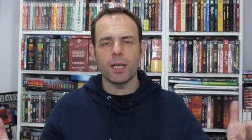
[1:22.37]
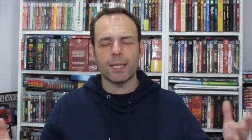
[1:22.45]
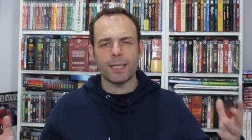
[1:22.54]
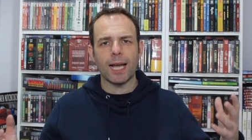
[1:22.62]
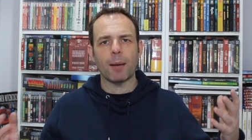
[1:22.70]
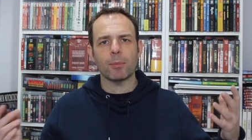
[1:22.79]

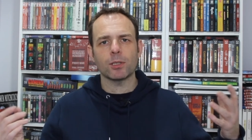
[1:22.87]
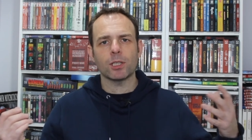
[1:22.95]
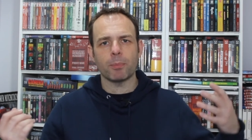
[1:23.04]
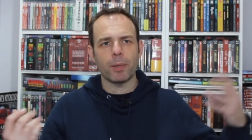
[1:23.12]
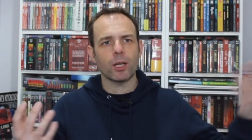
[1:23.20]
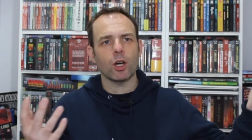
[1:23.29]
He happens
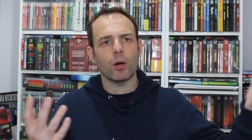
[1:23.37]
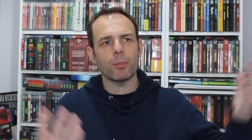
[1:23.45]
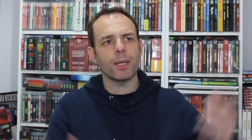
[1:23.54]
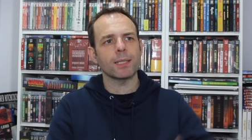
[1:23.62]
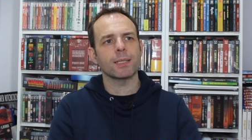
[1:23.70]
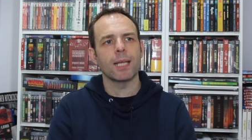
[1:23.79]
to pick up
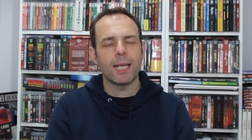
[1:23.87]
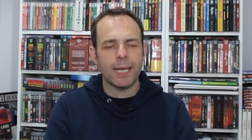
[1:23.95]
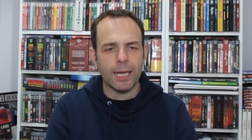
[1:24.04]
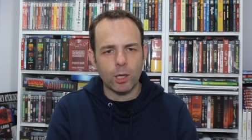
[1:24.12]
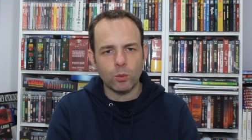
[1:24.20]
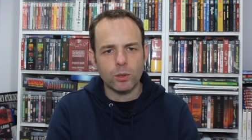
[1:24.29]
this
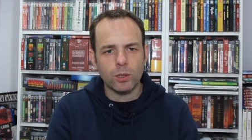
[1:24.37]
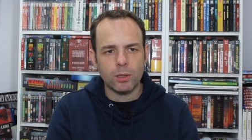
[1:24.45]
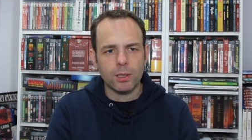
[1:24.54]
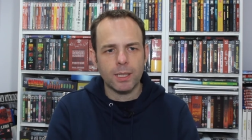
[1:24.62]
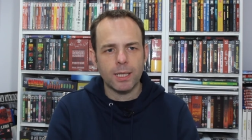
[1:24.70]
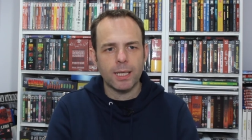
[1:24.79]

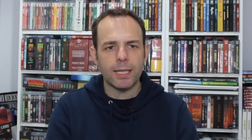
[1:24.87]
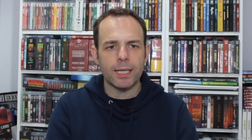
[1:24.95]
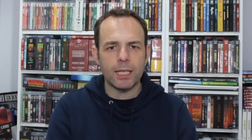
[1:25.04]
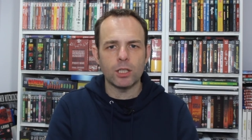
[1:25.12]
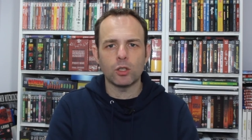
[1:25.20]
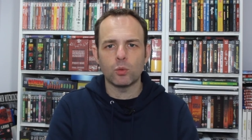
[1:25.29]
elderly
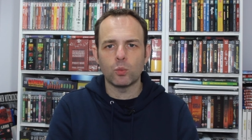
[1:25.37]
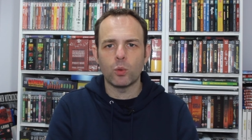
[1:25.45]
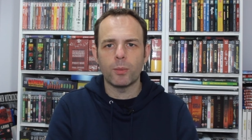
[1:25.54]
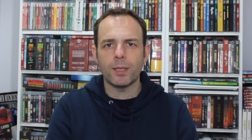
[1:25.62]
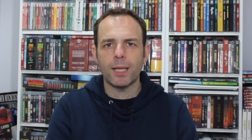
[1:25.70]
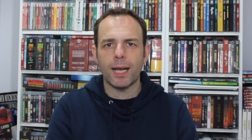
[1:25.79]
Asian
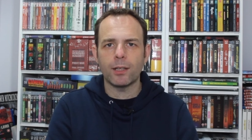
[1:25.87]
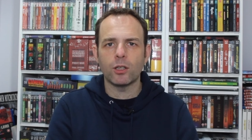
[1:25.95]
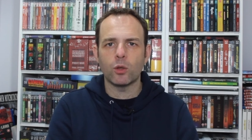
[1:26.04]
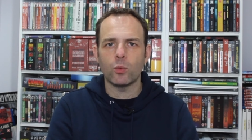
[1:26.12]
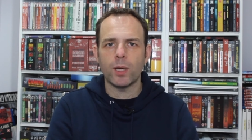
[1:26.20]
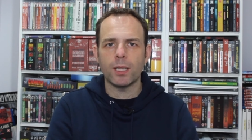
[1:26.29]
woman
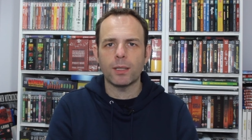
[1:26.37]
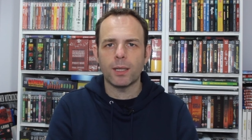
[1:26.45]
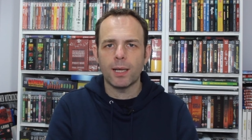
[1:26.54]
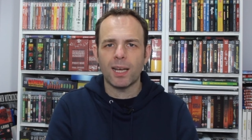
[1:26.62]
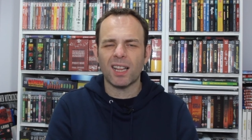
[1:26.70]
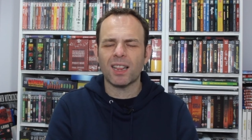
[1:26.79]
in the
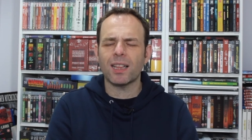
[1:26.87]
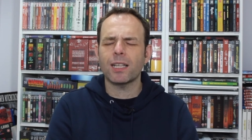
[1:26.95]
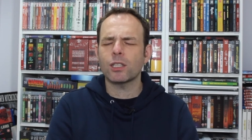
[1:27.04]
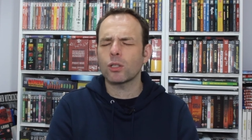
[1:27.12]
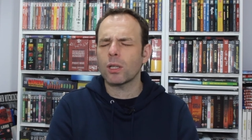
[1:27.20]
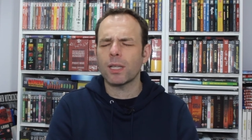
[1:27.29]
rain,
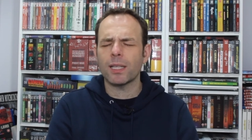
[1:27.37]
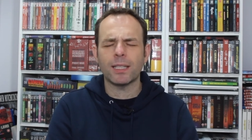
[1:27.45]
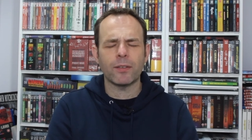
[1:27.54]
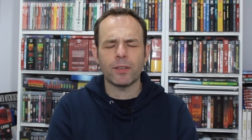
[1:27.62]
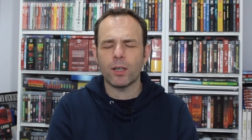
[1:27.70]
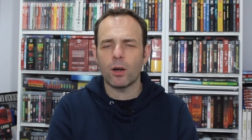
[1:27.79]
literally
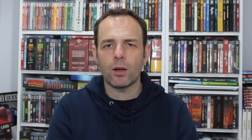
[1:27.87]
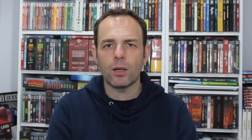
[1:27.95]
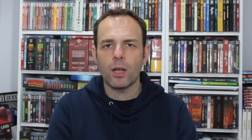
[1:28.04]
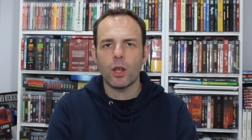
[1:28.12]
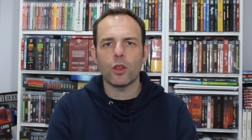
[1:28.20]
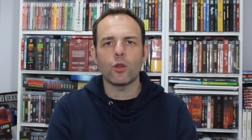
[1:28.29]
giving her
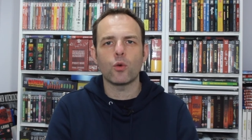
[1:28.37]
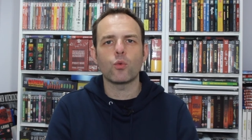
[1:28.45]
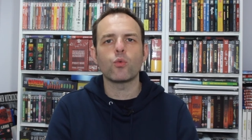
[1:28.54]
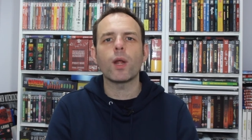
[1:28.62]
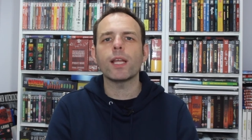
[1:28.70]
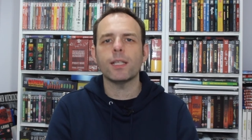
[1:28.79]
the
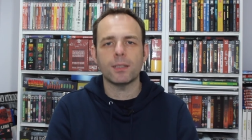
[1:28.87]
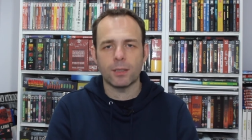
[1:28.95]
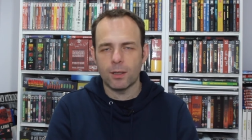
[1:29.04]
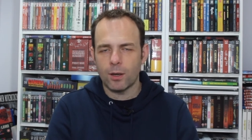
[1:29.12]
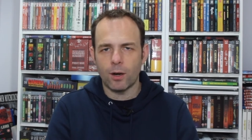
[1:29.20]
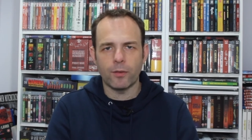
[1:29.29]
ride
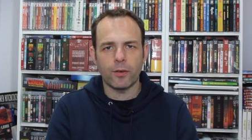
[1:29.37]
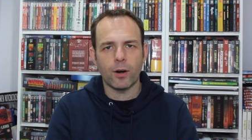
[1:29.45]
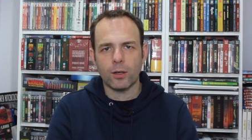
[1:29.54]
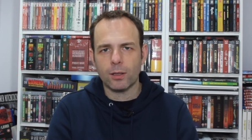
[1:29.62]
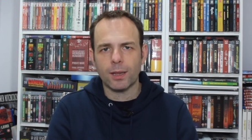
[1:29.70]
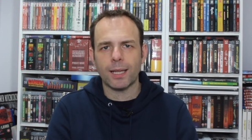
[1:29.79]
of
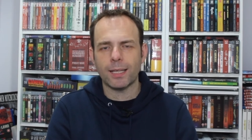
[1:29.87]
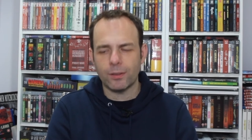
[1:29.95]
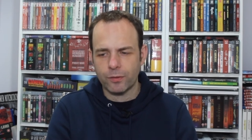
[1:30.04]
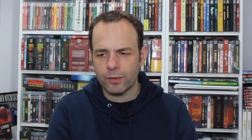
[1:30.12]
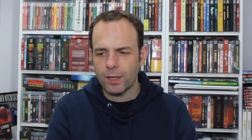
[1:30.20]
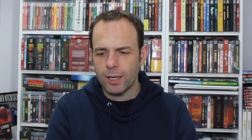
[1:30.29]
her life.